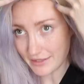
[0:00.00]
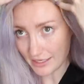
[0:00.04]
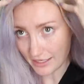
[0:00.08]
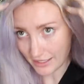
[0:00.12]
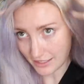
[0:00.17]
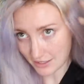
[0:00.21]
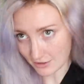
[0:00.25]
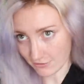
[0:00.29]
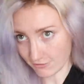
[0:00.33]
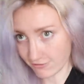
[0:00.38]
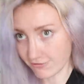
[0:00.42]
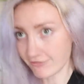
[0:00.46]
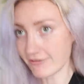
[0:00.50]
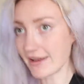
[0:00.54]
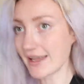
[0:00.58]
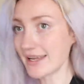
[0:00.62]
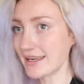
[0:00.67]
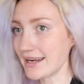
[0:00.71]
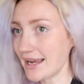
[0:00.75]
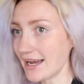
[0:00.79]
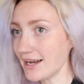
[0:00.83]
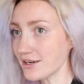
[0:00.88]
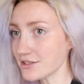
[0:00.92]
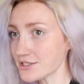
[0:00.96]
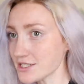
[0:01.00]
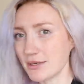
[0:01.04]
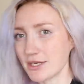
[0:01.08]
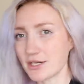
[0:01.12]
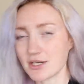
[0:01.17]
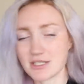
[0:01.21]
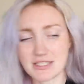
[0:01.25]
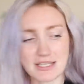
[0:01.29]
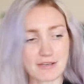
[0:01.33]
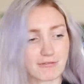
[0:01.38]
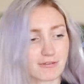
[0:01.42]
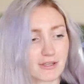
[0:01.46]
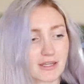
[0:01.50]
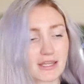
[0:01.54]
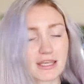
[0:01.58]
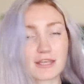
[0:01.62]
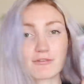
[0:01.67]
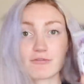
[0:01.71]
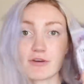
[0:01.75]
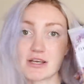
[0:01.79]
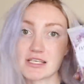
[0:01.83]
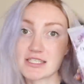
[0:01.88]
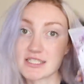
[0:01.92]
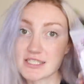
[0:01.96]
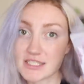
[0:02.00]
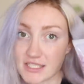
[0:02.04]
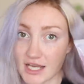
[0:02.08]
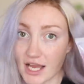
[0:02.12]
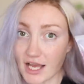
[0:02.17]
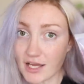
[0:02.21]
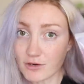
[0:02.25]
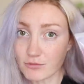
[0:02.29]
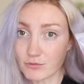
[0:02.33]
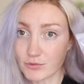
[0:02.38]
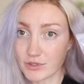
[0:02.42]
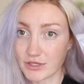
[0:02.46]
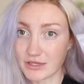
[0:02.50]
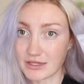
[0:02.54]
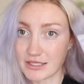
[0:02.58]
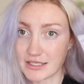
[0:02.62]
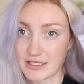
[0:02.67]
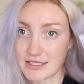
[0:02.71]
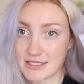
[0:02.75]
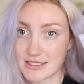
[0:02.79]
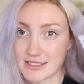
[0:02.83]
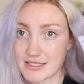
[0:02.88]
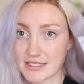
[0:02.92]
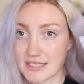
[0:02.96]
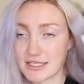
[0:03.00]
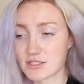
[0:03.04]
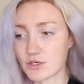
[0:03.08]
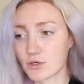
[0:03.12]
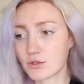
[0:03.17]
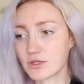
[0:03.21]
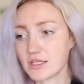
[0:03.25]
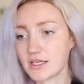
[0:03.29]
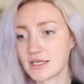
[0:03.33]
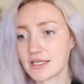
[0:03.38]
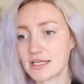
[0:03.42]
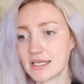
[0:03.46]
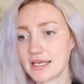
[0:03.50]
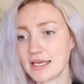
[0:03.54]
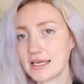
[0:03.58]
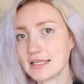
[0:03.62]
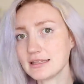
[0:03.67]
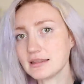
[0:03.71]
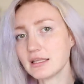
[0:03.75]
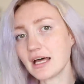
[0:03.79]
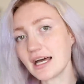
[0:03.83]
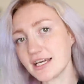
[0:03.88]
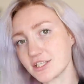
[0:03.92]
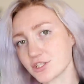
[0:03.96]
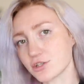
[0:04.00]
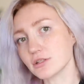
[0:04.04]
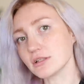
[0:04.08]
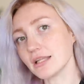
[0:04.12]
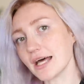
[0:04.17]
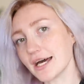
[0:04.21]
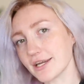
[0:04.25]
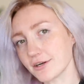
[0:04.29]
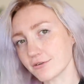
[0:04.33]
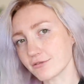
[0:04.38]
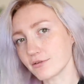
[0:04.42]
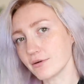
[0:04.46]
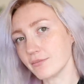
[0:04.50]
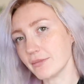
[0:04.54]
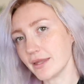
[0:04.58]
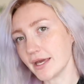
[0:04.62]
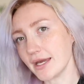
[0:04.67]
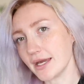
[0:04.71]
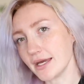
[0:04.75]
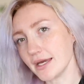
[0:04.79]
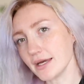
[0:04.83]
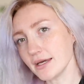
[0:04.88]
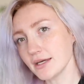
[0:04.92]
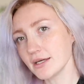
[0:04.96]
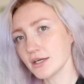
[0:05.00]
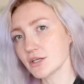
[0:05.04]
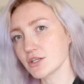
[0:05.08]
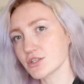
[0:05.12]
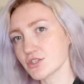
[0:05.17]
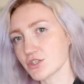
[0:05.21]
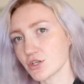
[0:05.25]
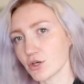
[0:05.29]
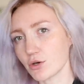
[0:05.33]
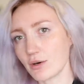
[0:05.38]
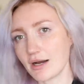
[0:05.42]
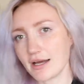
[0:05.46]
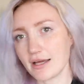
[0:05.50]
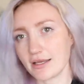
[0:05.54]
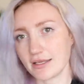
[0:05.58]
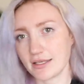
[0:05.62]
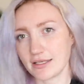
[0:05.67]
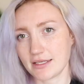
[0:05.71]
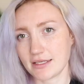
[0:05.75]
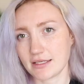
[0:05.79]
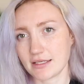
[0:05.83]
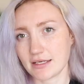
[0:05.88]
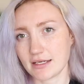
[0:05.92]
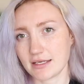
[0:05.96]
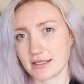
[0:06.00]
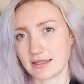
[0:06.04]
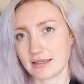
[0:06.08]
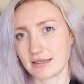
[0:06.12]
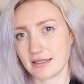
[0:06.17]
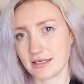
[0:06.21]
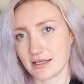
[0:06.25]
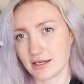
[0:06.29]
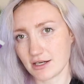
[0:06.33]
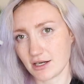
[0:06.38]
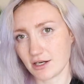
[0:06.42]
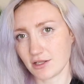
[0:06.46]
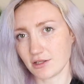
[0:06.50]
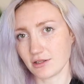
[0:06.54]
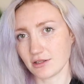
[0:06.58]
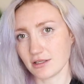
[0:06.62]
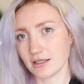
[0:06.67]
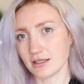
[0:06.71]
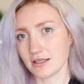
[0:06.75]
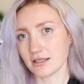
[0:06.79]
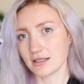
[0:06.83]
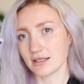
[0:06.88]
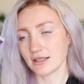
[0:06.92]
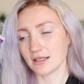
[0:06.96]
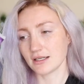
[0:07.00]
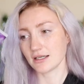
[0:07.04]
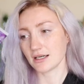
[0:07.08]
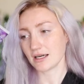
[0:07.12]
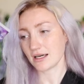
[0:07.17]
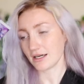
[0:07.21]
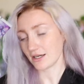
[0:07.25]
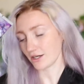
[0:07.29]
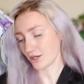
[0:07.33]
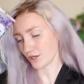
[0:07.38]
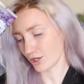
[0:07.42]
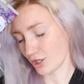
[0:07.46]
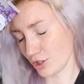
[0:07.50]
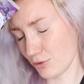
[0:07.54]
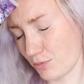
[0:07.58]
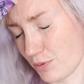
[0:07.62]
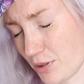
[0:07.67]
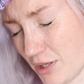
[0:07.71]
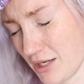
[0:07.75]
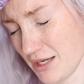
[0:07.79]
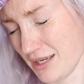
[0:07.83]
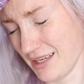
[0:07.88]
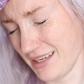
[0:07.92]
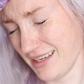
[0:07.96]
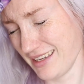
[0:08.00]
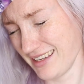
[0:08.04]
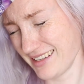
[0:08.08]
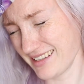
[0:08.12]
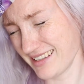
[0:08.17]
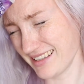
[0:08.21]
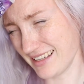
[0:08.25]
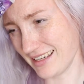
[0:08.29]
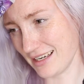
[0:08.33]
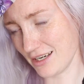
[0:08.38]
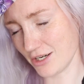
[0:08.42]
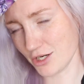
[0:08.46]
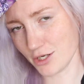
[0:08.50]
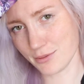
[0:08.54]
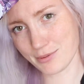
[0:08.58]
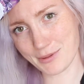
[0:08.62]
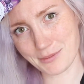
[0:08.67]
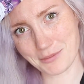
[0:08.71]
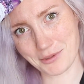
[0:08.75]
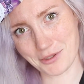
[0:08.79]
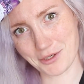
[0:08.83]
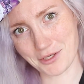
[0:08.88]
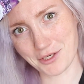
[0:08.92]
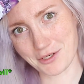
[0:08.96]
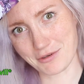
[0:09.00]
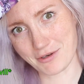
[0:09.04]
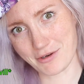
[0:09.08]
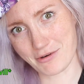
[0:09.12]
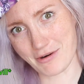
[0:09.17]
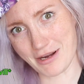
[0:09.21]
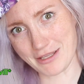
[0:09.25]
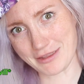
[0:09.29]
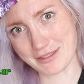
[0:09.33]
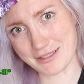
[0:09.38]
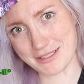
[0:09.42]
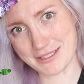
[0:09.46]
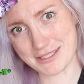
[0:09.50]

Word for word: and then it can fade out, because I feel like if I start with this, it's only gonna get lighter and lighter from there, so I, I think I'll I hope, I hope I'm not gonna regret